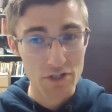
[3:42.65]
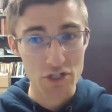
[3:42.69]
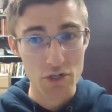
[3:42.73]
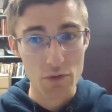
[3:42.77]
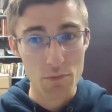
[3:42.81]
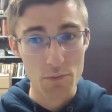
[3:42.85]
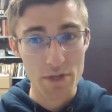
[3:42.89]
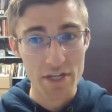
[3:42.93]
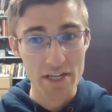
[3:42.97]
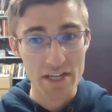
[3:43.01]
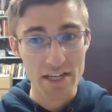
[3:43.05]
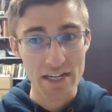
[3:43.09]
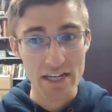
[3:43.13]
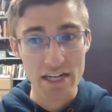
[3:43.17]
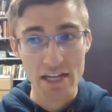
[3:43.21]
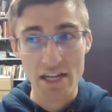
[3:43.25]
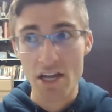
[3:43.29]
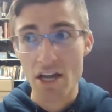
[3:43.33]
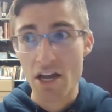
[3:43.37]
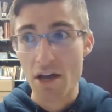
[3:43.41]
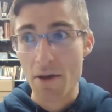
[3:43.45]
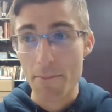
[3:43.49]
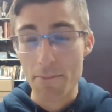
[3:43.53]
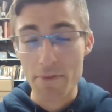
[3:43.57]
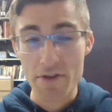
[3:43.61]
so we can
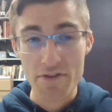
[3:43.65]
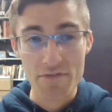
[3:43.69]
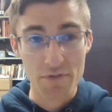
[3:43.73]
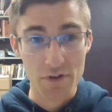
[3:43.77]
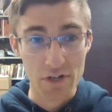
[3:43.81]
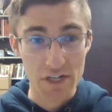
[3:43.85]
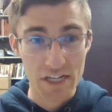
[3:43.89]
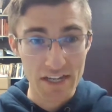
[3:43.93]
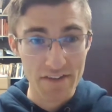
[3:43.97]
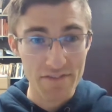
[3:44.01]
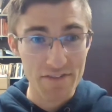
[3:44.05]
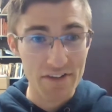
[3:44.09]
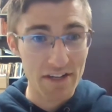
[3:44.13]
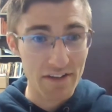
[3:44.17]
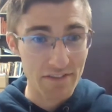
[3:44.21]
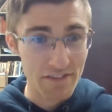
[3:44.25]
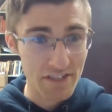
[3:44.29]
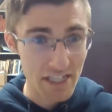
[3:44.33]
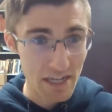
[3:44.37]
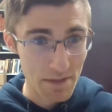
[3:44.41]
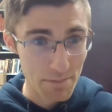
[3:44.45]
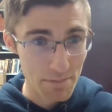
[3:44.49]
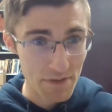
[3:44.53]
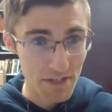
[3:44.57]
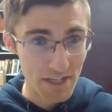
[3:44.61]
be forgiven of
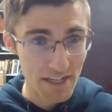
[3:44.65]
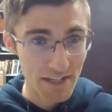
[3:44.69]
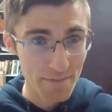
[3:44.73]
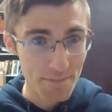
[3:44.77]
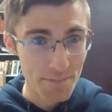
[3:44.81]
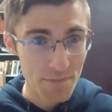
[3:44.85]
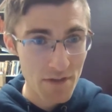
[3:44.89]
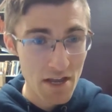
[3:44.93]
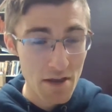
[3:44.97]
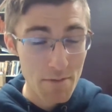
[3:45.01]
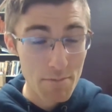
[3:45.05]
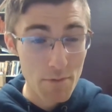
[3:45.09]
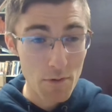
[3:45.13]
something,